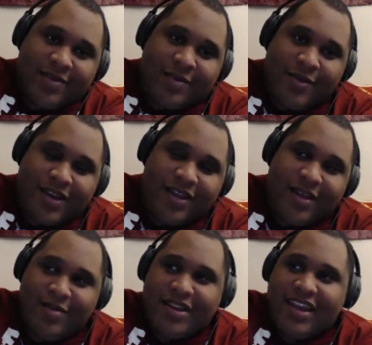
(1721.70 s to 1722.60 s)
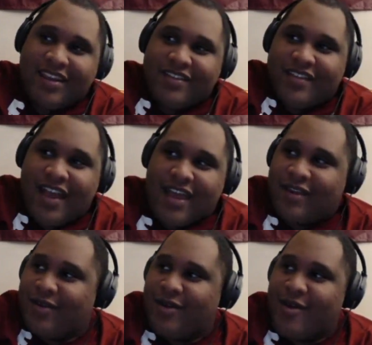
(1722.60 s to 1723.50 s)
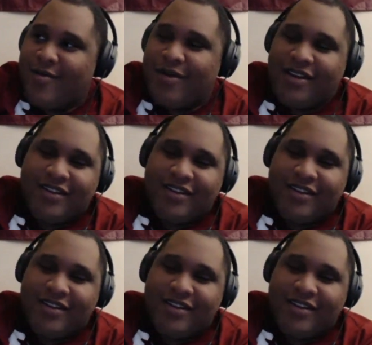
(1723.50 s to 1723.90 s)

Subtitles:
Well, him and Dan Snyder are buddies,